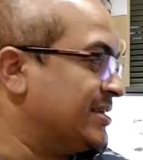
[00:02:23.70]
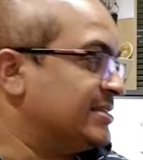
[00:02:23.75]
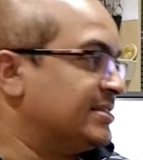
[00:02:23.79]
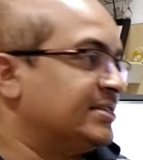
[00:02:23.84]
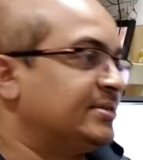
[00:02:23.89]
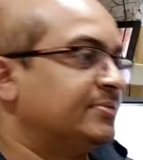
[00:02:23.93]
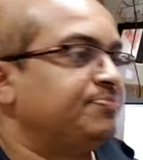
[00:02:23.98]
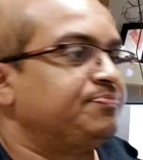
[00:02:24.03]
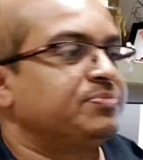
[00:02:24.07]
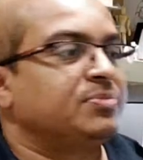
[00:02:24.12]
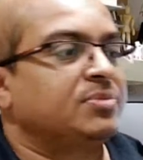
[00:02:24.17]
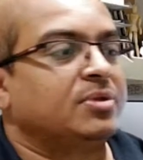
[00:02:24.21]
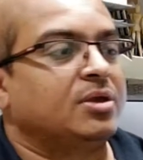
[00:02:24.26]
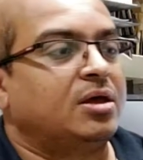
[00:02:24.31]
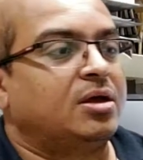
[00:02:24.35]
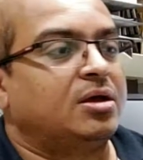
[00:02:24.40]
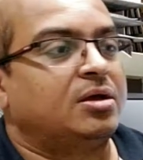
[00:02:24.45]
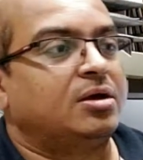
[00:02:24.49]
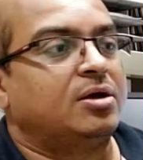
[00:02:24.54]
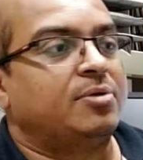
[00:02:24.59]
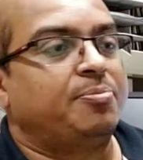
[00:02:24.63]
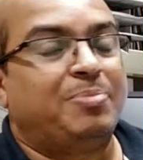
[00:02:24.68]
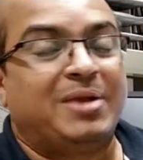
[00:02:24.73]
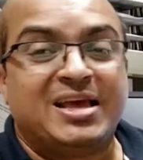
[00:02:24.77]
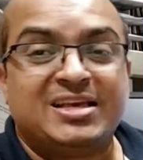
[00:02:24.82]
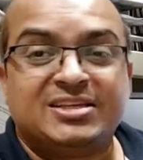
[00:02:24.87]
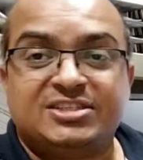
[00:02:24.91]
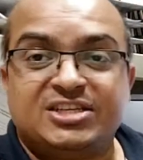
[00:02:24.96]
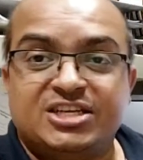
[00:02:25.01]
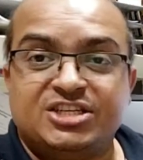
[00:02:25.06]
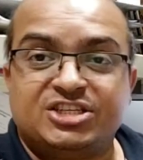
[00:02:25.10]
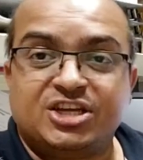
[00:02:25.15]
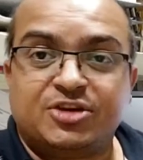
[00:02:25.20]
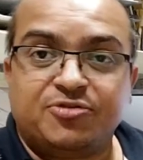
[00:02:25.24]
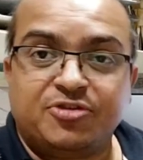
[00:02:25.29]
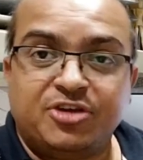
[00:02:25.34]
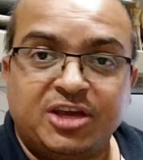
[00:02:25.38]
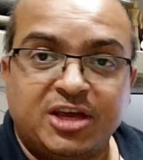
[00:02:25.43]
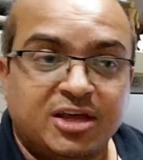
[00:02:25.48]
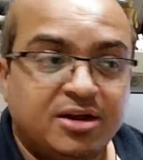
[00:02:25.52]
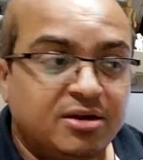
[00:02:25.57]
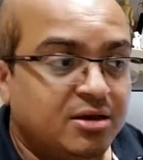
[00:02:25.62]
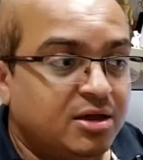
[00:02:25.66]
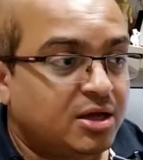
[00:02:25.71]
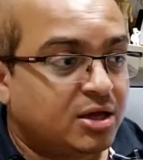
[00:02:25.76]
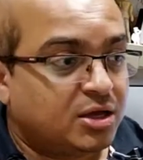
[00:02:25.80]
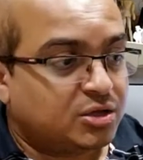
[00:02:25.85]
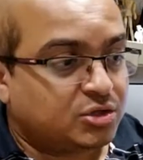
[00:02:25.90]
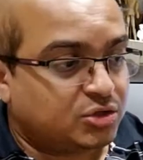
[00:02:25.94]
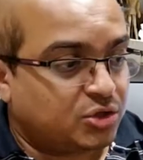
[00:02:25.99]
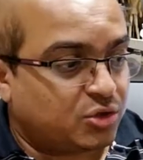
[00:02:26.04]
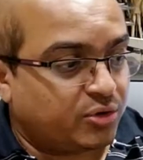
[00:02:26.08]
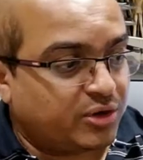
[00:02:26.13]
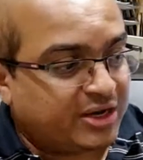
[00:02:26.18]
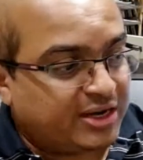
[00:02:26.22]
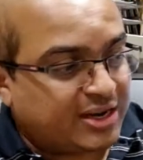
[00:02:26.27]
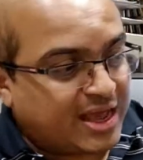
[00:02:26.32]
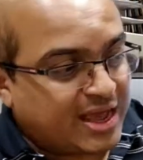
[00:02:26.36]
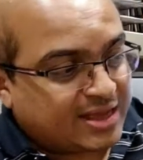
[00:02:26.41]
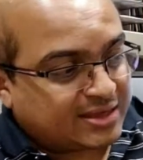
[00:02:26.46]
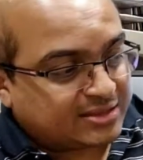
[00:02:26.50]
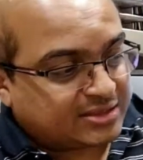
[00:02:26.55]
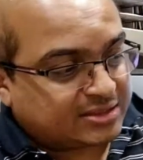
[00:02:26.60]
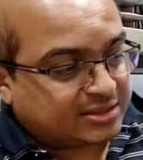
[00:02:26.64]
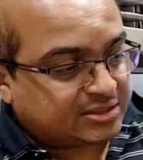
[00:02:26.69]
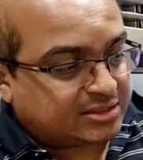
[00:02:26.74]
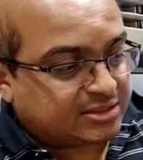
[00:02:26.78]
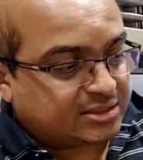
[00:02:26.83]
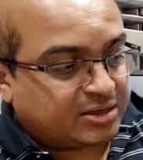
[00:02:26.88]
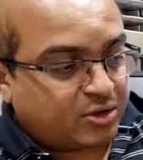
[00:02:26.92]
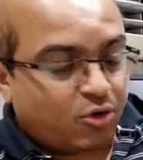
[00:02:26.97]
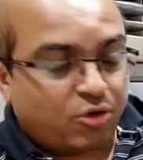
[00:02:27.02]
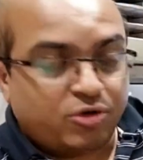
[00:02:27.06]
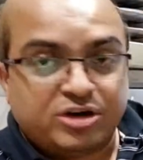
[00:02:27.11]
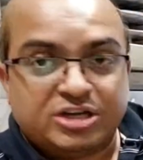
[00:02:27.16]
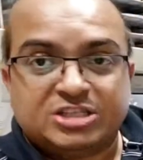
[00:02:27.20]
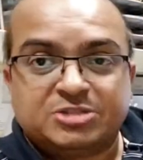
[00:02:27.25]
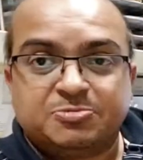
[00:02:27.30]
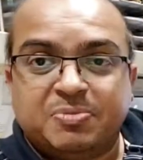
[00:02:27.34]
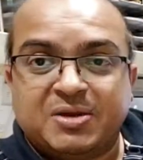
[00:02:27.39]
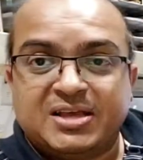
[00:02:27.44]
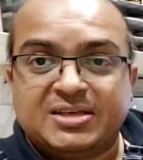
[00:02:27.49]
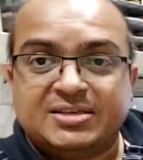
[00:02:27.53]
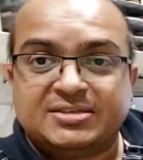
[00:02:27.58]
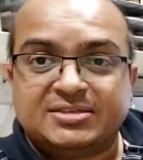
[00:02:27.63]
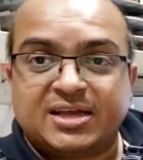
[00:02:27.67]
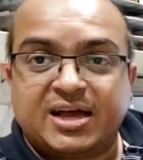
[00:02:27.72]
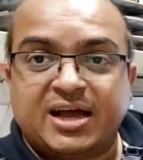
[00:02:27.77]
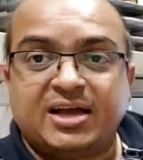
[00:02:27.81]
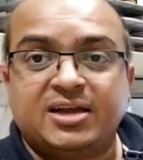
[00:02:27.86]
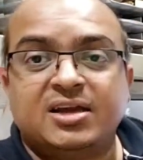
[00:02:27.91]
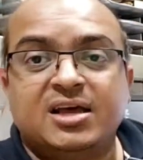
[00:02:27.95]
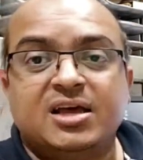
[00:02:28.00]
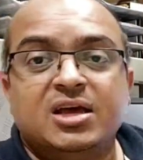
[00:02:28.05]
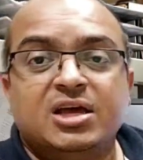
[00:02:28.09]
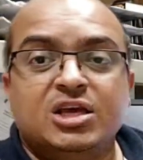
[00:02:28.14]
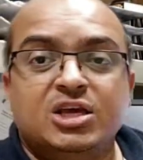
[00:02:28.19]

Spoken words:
is PlayStation VR. So it has its own display inside.